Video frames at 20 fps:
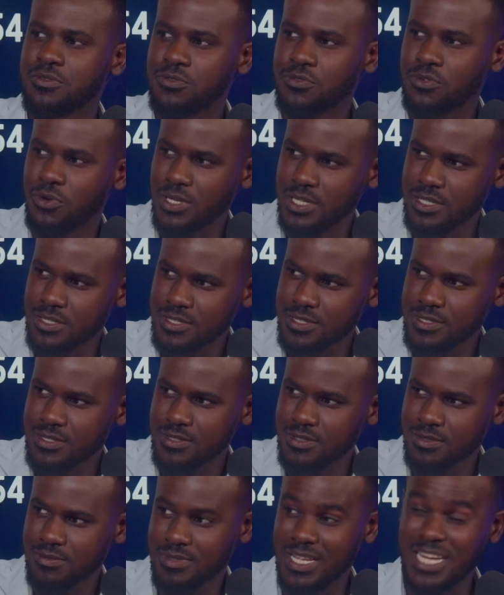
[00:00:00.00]
be the
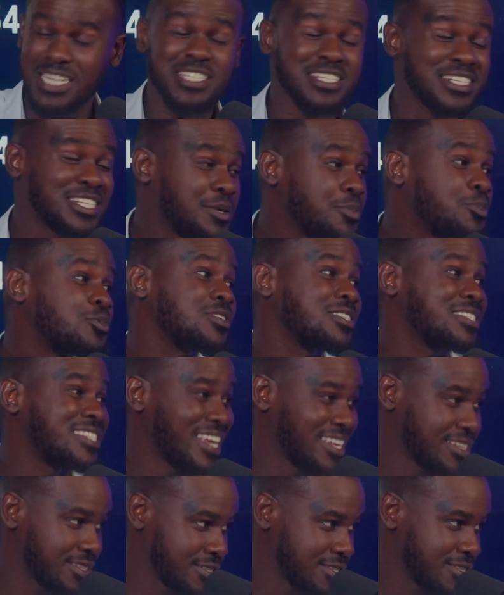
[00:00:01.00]
voice that
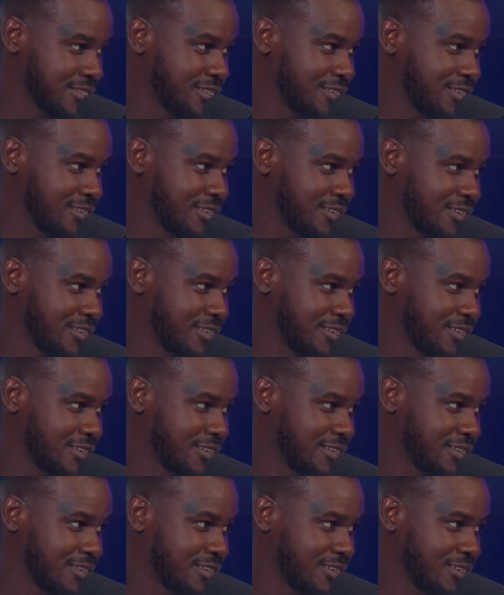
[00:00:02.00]
represents,